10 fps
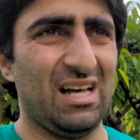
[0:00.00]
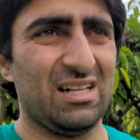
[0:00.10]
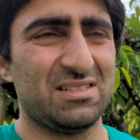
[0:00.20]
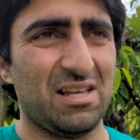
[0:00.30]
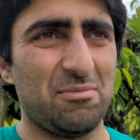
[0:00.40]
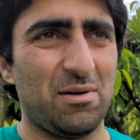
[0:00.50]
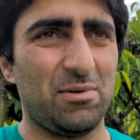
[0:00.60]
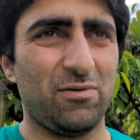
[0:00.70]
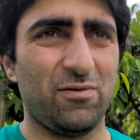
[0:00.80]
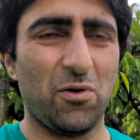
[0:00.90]
I'd say maybe
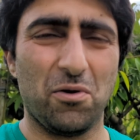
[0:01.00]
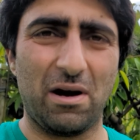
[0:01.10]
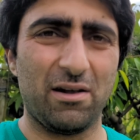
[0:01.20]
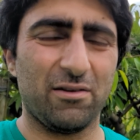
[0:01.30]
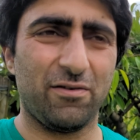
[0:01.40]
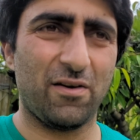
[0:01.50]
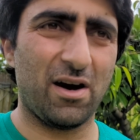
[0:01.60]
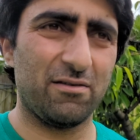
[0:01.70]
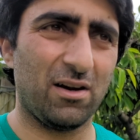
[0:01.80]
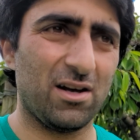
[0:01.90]
4 out of the
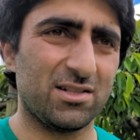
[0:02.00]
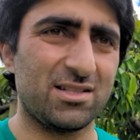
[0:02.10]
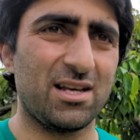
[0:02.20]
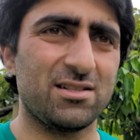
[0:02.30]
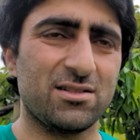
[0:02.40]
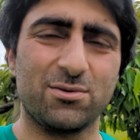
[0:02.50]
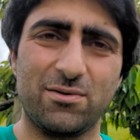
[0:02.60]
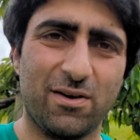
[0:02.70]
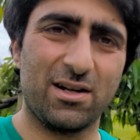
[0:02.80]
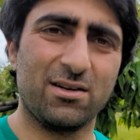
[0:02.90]
5 last seasons we've
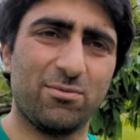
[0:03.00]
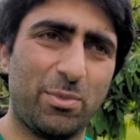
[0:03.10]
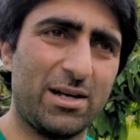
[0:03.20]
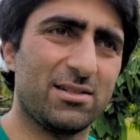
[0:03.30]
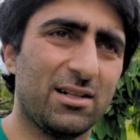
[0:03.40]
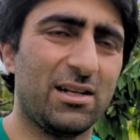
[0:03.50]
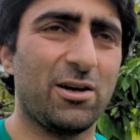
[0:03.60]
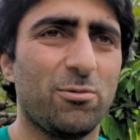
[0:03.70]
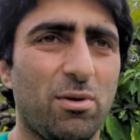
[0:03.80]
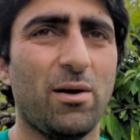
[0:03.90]
had basically
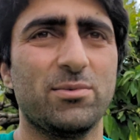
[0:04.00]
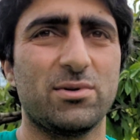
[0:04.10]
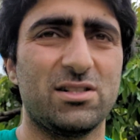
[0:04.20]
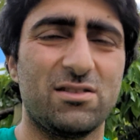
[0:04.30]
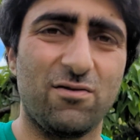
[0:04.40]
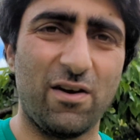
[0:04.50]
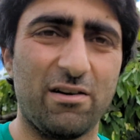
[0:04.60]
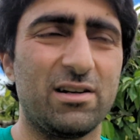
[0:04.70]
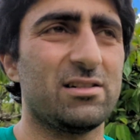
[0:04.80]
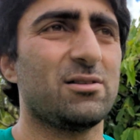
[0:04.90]
no plums, which is
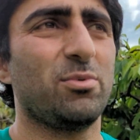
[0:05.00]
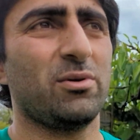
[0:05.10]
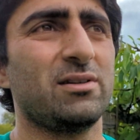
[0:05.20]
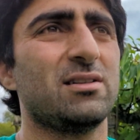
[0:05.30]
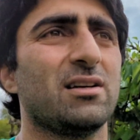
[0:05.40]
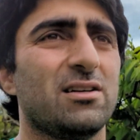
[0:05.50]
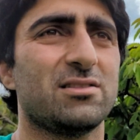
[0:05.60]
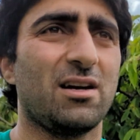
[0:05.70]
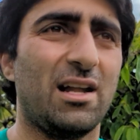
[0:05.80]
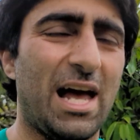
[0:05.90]
very disappointing because
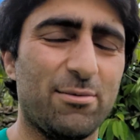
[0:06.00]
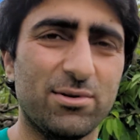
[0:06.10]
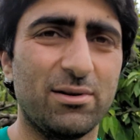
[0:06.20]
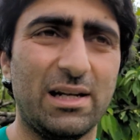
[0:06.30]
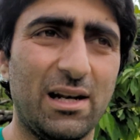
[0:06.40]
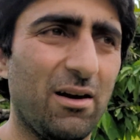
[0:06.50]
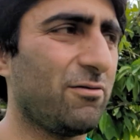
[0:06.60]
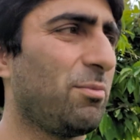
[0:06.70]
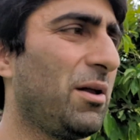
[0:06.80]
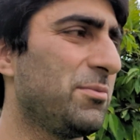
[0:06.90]
I absolutely love
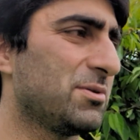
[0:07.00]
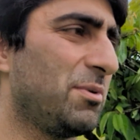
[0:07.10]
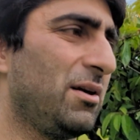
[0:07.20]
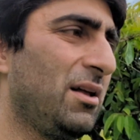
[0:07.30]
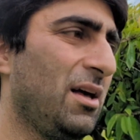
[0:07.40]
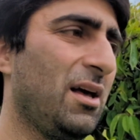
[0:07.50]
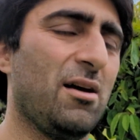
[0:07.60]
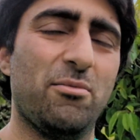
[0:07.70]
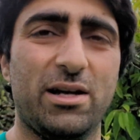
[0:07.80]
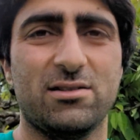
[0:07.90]
plums, but
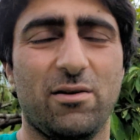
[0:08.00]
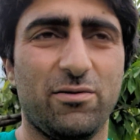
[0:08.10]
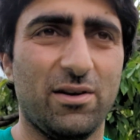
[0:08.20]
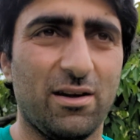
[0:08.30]
makes up for it.